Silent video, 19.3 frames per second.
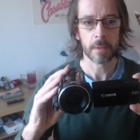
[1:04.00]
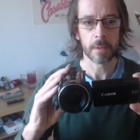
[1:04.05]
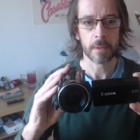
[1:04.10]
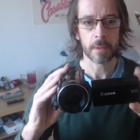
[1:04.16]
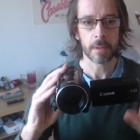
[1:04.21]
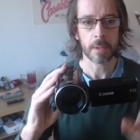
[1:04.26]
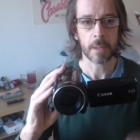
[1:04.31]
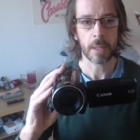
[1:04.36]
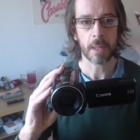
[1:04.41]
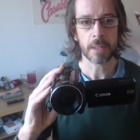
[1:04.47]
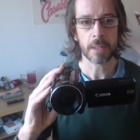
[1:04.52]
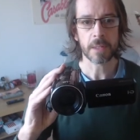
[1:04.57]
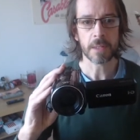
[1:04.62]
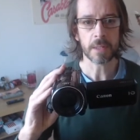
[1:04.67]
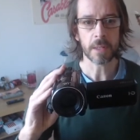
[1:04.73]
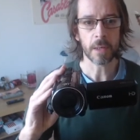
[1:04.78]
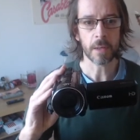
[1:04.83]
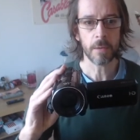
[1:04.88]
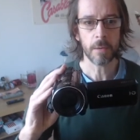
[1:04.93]
like
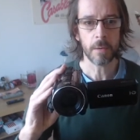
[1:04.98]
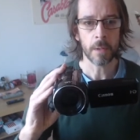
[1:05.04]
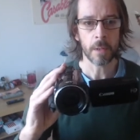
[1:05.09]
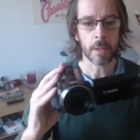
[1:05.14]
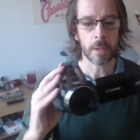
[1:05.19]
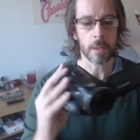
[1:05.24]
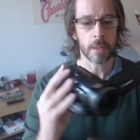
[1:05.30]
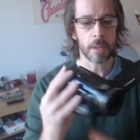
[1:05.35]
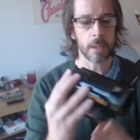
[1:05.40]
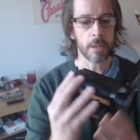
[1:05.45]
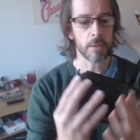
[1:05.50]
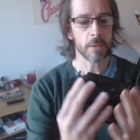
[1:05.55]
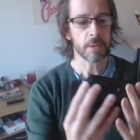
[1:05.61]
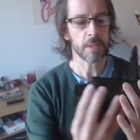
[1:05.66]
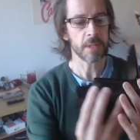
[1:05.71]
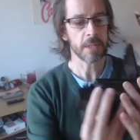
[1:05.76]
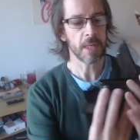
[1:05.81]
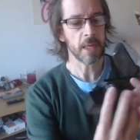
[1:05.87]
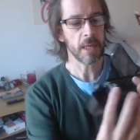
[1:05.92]
so, you'll
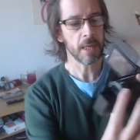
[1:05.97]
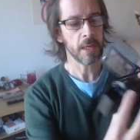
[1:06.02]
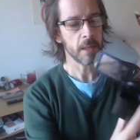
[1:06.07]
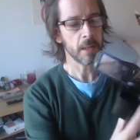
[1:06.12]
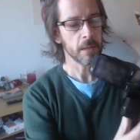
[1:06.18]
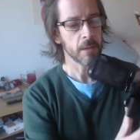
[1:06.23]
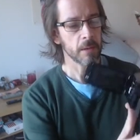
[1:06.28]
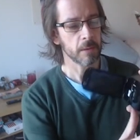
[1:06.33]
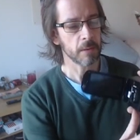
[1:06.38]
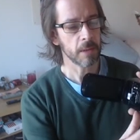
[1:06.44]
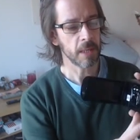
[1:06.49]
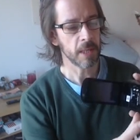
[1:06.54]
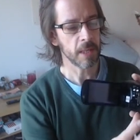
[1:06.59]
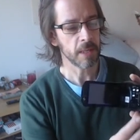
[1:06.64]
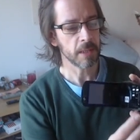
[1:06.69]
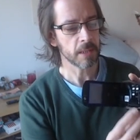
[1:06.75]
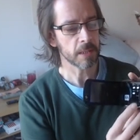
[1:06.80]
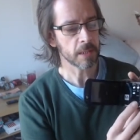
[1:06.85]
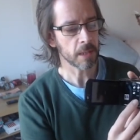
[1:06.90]
see on the
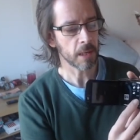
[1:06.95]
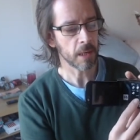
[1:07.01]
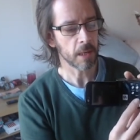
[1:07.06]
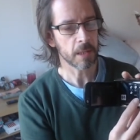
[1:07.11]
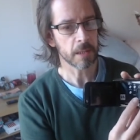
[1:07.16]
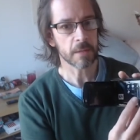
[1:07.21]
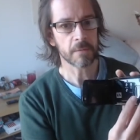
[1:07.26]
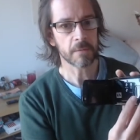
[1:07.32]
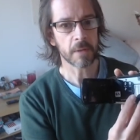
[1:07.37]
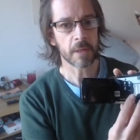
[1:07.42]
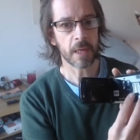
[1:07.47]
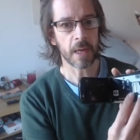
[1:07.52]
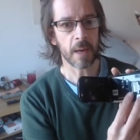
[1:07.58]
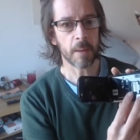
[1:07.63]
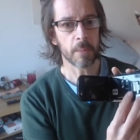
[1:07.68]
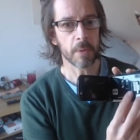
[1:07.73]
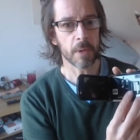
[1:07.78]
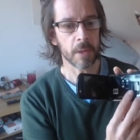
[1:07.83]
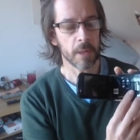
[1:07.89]
inside of the
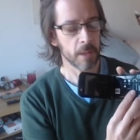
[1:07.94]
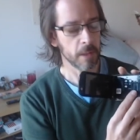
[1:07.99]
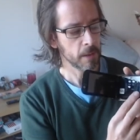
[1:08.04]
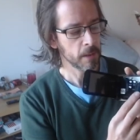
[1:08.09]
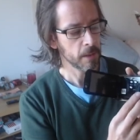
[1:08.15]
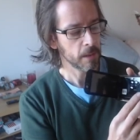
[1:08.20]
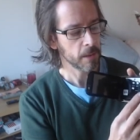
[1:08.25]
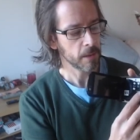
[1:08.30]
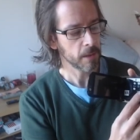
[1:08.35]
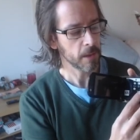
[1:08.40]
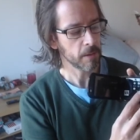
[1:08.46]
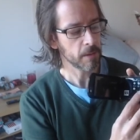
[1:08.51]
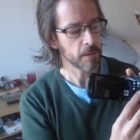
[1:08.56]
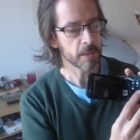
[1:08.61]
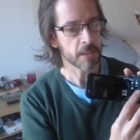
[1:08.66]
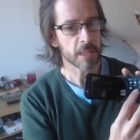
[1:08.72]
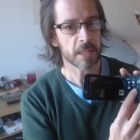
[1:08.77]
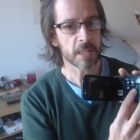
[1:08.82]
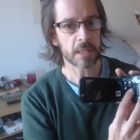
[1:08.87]
camera there is a
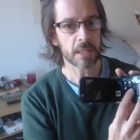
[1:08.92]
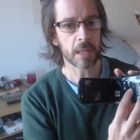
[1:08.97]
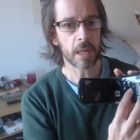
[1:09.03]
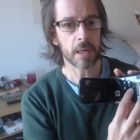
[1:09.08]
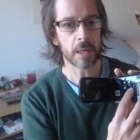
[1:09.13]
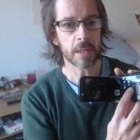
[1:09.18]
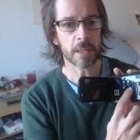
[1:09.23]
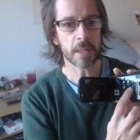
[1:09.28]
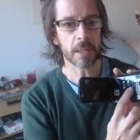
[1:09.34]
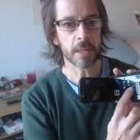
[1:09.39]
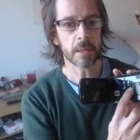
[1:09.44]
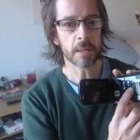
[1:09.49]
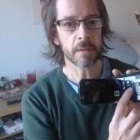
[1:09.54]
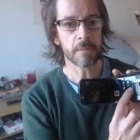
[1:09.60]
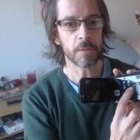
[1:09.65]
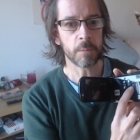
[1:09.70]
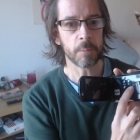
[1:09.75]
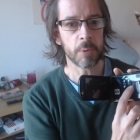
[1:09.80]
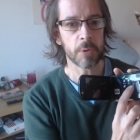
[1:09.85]
slider. If you
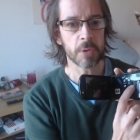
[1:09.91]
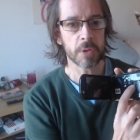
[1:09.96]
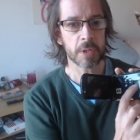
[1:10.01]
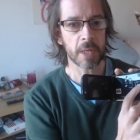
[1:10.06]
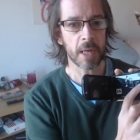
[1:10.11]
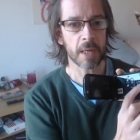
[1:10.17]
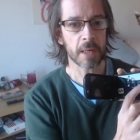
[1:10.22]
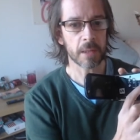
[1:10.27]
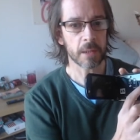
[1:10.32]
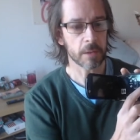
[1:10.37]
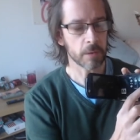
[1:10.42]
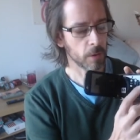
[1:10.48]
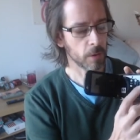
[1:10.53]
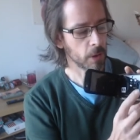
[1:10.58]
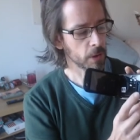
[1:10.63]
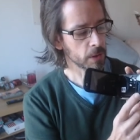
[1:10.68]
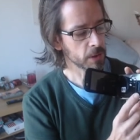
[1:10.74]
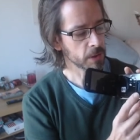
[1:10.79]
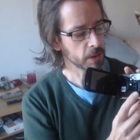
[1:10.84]
push that
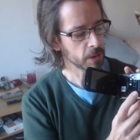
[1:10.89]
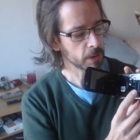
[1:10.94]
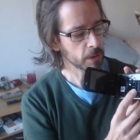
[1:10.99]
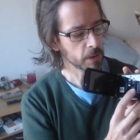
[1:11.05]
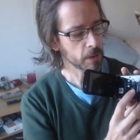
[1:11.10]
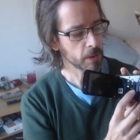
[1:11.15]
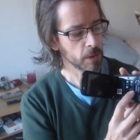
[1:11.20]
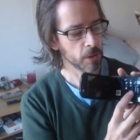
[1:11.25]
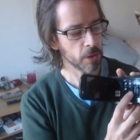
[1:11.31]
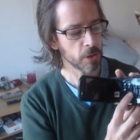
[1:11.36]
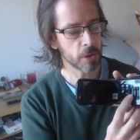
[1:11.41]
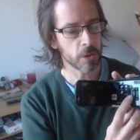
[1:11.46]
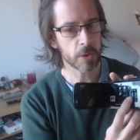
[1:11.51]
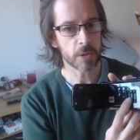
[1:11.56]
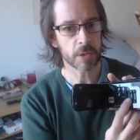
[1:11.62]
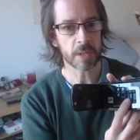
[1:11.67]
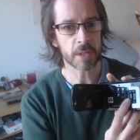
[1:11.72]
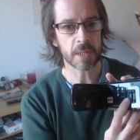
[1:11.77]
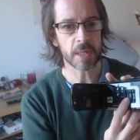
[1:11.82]
across, you should
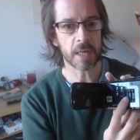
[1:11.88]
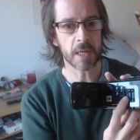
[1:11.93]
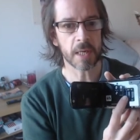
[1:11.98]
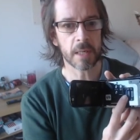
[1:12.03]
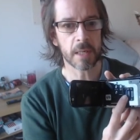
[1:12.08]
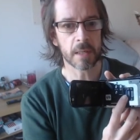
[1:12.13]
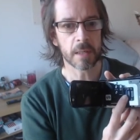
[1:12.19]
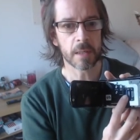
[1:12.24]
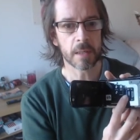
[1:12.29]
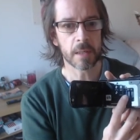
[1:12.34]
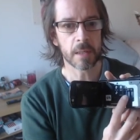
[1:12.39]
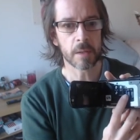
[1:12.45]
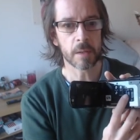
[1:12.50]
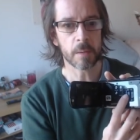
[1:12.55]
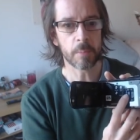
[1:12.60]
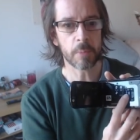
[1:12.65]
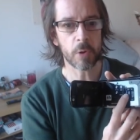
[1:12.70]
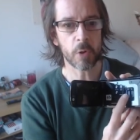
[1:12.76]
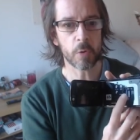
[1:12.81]
see the
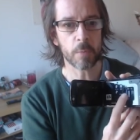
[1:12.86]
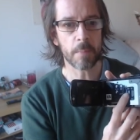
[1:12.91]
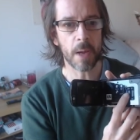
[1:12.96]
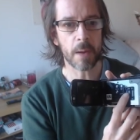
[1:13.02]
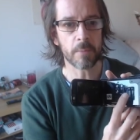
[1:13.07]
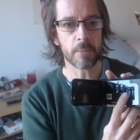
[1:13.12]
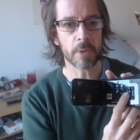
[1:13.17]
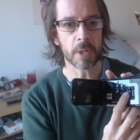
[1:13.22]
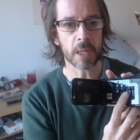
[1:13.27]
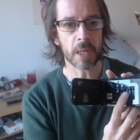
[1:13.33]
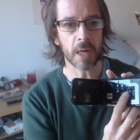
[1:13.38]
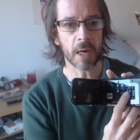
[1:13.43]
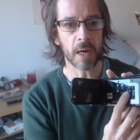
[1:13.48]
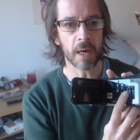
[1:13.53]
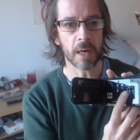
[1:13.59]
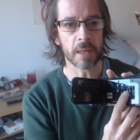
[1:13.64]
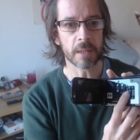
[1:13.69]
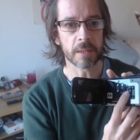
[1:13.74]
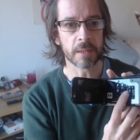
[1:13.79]
blue memory
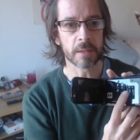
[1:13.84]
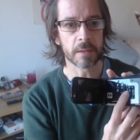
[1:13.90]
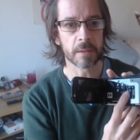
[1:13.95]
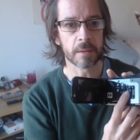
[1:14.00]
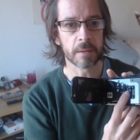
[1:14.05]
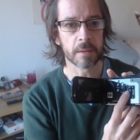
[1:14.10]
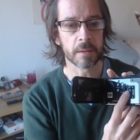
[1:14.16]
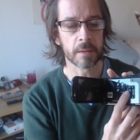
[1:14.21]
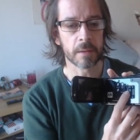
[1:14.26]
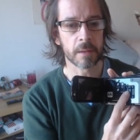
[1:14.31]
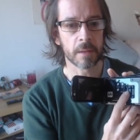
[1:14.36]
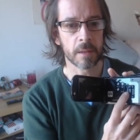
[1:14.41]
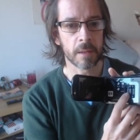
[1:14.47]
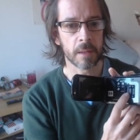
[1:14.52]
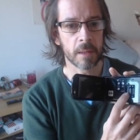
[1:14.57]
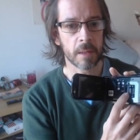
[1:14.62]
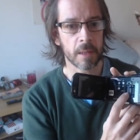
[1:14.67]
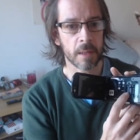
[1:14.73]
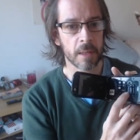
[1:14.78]
card.
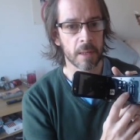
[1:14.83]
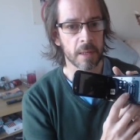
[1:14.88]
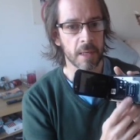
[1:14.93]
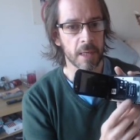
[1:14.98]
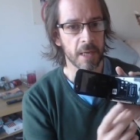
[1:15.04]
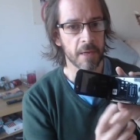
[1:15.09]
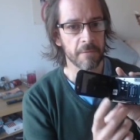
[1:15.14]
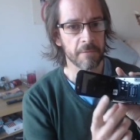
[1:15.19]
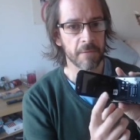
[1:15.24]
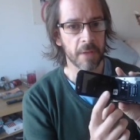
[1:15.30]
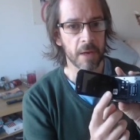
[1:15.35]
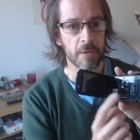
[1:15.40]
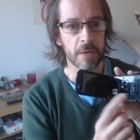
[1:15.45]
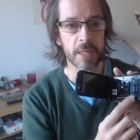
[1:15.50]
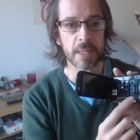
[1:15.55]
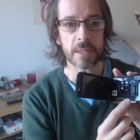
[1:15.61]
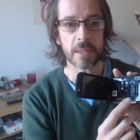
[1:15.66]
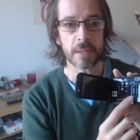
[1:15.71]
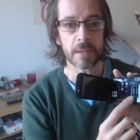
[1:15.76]
If there
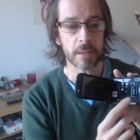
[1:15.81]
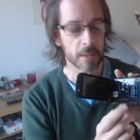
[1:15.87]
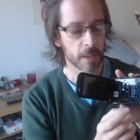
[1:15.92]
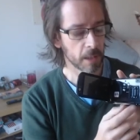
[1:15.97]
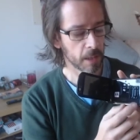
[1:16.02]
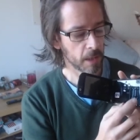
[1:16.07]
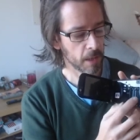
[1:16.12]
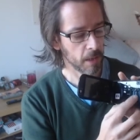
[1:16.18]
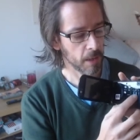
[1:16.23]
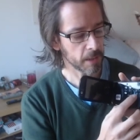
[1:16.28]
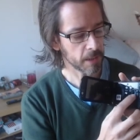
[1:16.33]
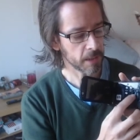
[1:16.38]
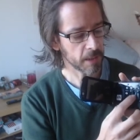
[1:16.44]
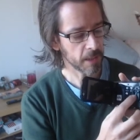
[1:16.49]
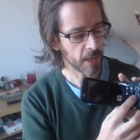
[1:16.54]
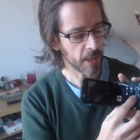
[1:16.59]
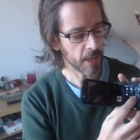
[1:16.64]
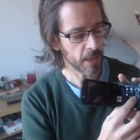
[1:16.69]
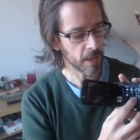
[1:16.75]
isn't a card in
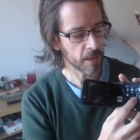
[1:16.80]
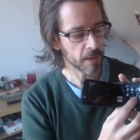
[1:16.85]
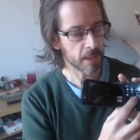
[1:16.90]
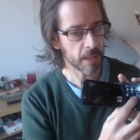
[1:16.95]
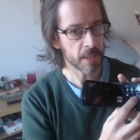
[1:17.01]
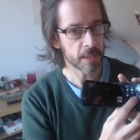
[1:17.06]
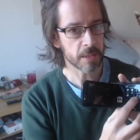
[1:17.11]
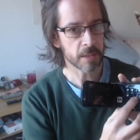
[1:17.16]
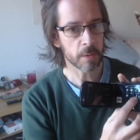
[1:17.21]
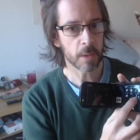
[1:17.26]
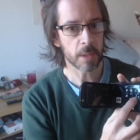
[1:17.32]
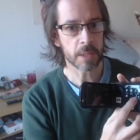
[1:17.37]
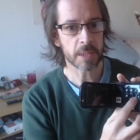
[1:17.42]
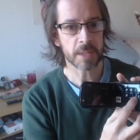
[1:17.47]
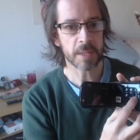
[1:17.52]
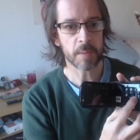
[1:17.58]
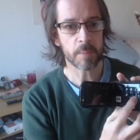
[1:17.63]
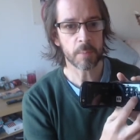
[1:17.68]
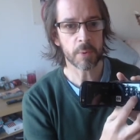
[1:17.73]
there, it's quite
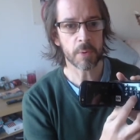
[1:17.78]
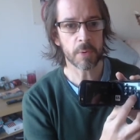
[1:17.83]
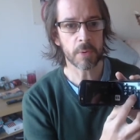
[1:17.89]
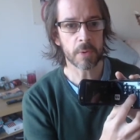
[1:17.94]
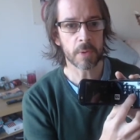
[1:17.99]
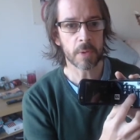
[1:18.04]
simple.